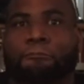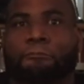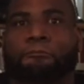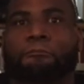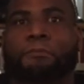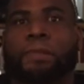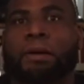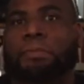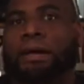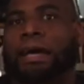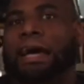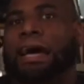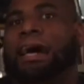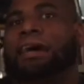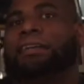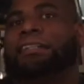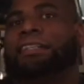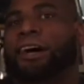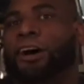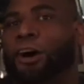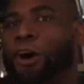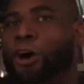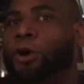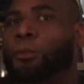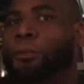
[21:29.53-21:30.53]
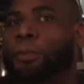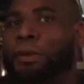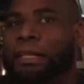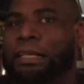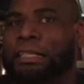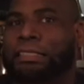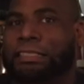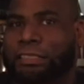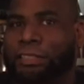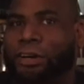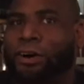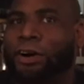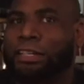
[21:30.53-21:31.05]
remember how the
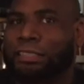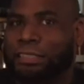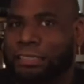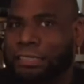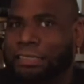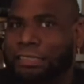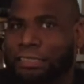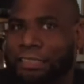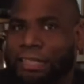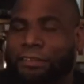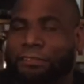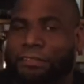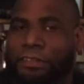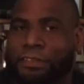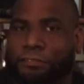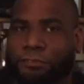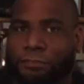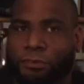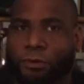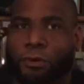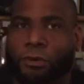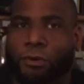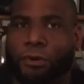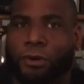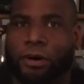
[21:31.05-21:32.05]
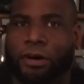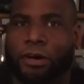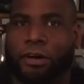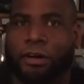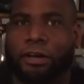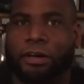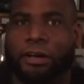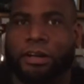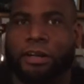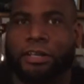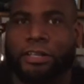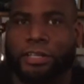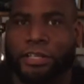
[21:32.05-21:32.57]
opening starts in 74?
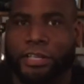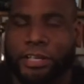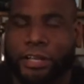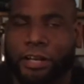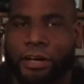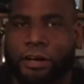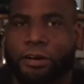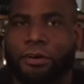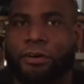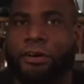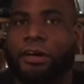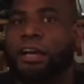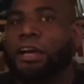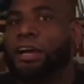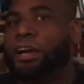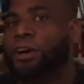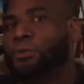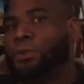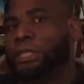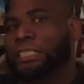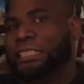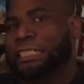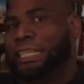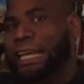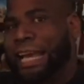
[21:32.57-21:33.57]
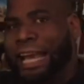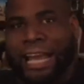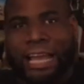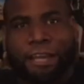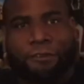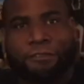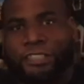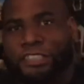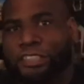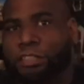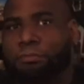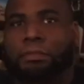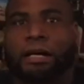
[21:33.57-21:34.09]
You know, we see
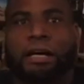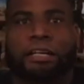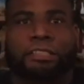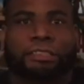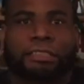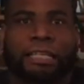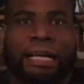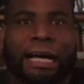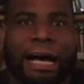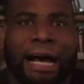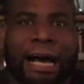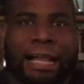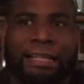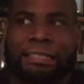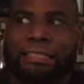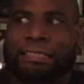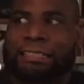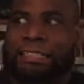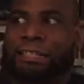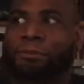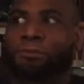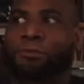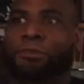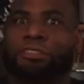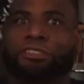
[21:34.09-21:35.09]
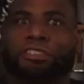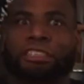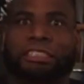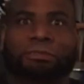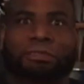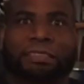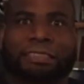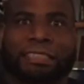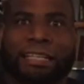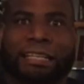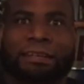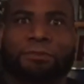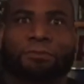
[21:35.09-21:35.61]
Anguirus on Monster Island,
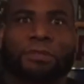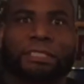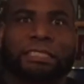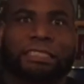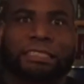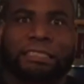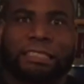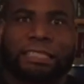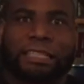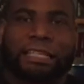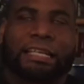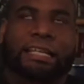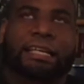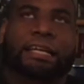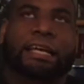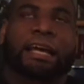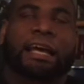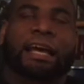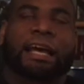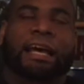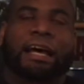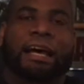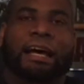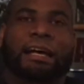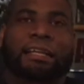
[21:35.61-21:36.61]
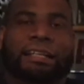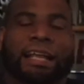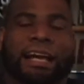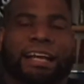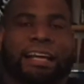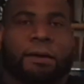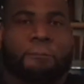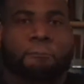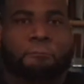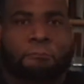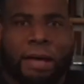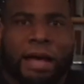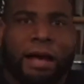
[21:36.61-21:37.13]
then we see
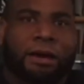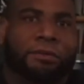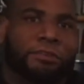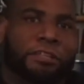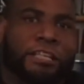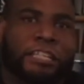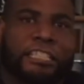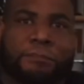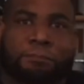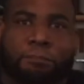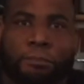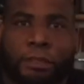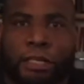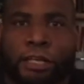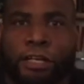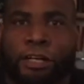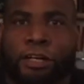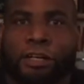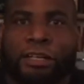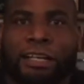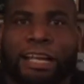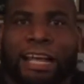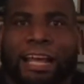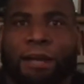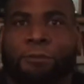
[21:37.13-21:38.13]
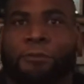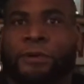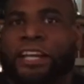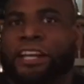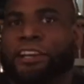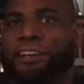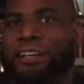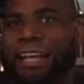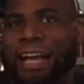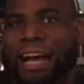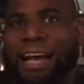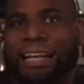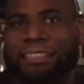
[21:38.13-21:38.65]
like a mountain explode, and we
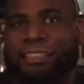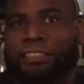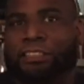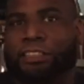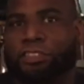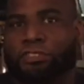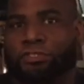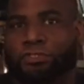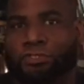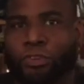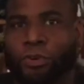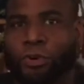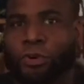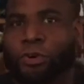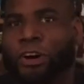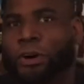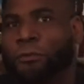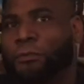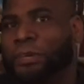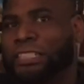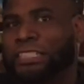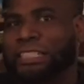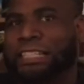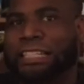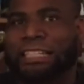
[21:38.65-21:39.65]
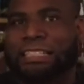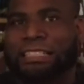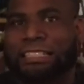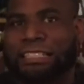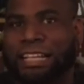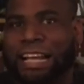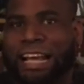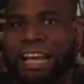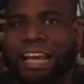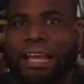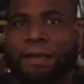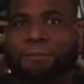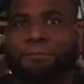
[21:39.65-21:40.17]
hear Godzilla's roar, we see his
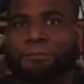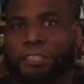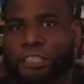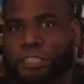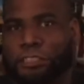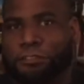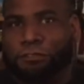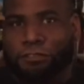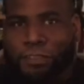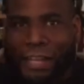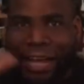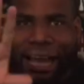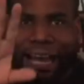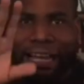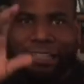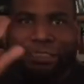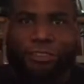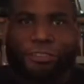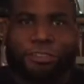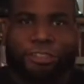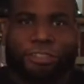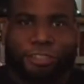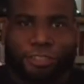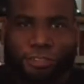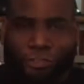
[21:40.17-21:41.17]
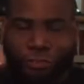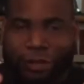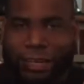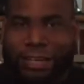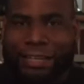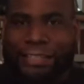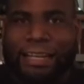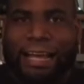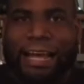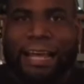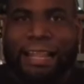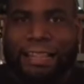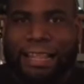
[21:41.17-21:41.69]
name just flash on the
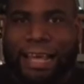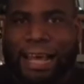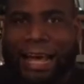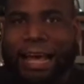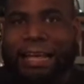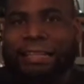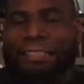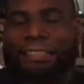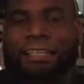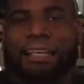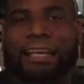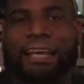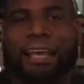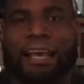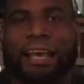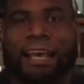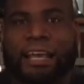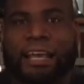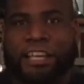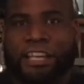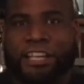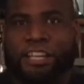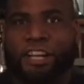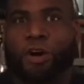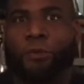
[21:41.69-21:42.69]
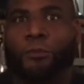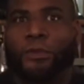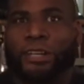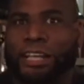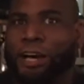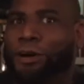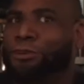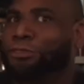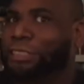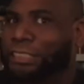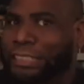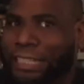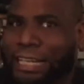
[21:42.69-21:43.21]
screen like that. You know, we
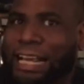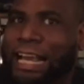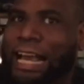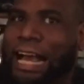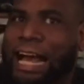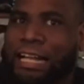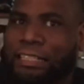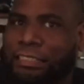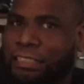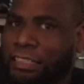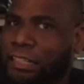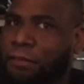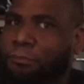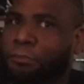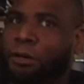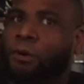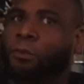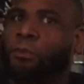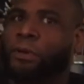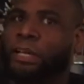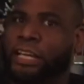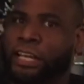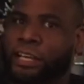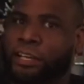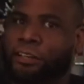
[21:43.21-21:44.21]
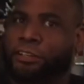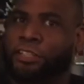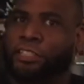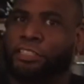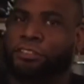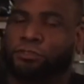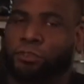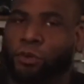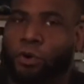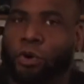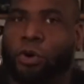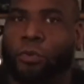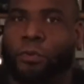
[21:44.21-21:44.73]
don't see Godzilla, but we hear
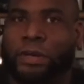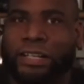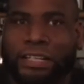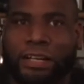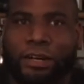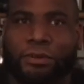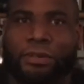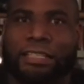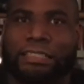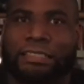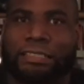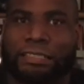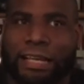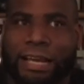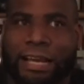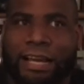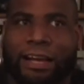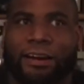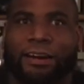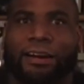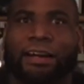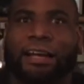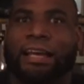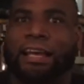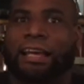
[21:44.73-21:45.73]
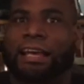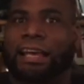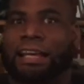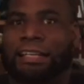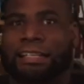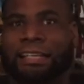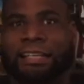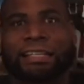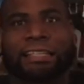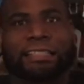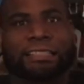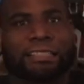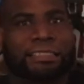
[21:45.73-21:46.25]
his roar, we know he's there. And
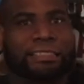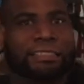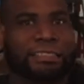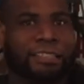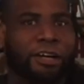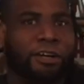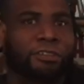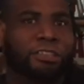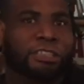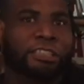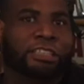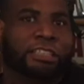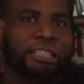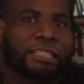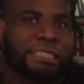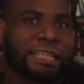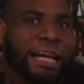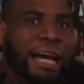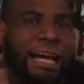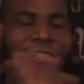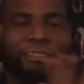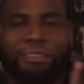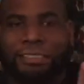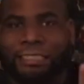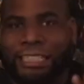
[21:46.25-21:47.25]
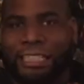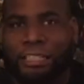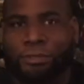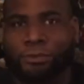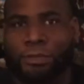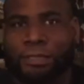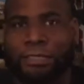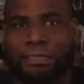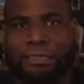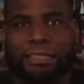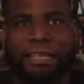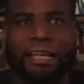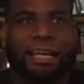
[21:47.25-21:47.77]
then it just goes into the title
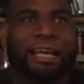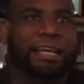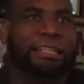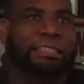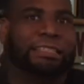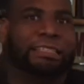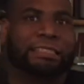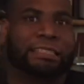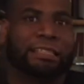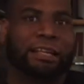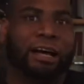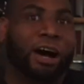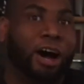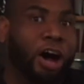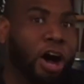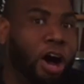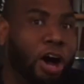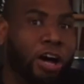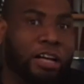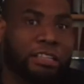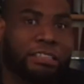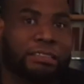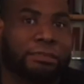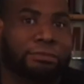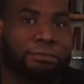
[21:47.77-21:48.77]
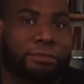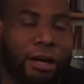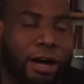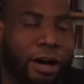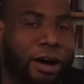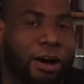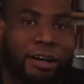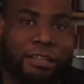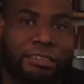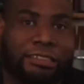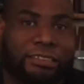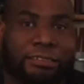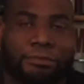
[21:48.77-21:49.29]
sequence. Just an awesome,
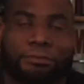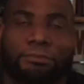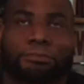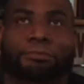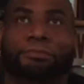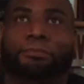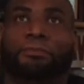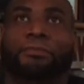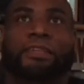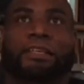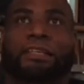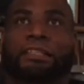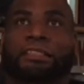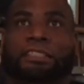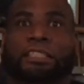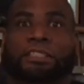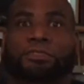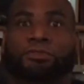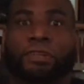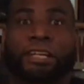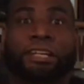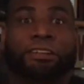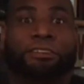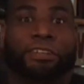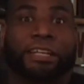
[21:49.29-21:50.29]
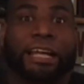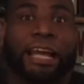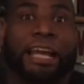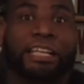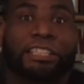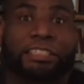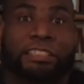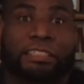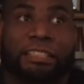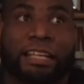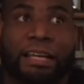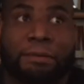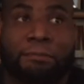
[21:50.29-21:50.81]
awesome, just
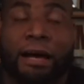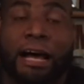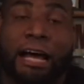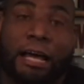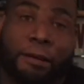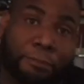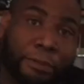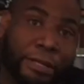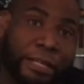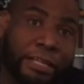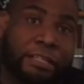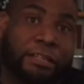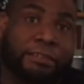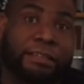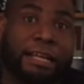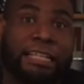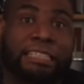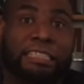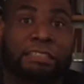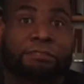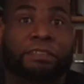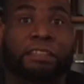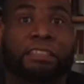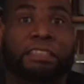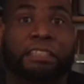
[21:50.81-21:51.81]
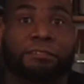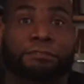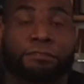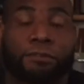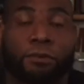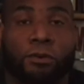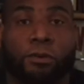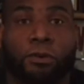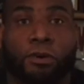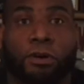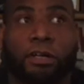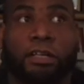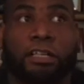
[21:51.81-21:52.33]
recreation, in my opinion, of
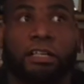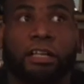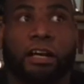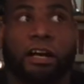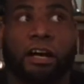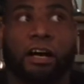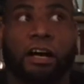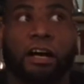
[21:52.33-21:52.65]
1954.